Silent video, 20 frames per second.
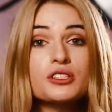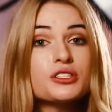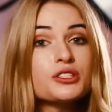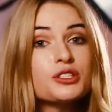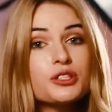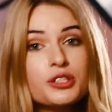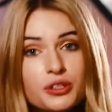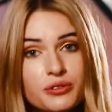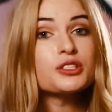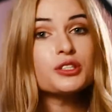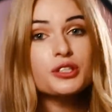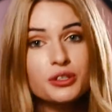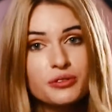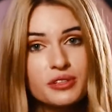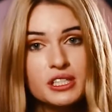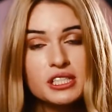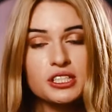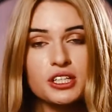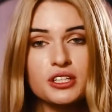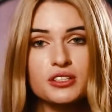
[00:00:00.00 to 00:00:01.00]
First, do your
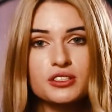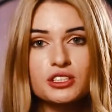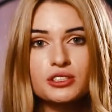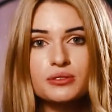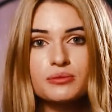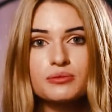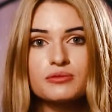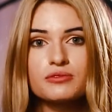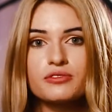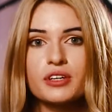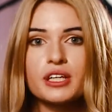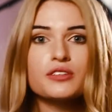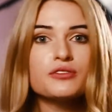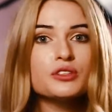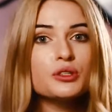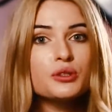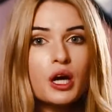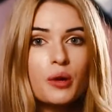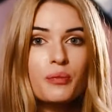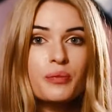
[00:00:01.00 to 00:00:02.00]
research. Find a
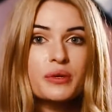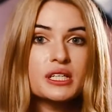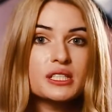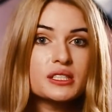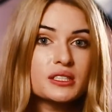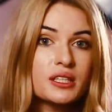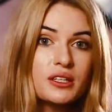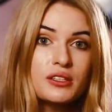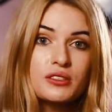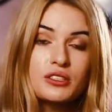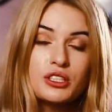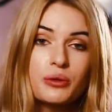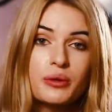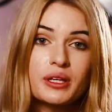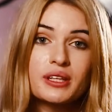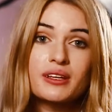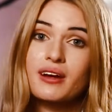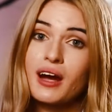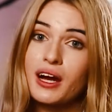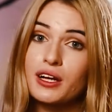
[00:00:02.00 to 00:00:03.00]
few companies that are
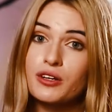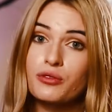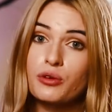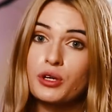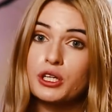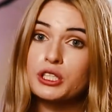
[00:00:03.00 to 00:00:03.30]
doing the kind of